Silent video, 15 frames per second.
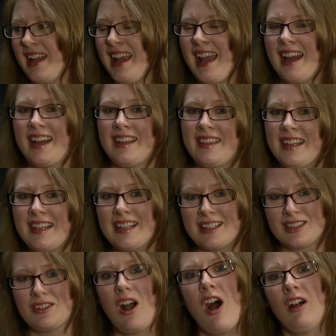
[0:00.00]
And I think it's
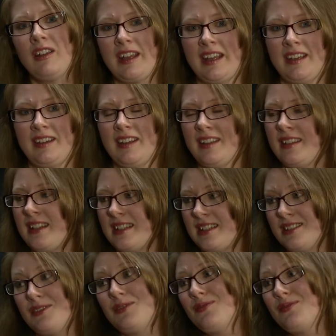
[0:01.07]
calling in this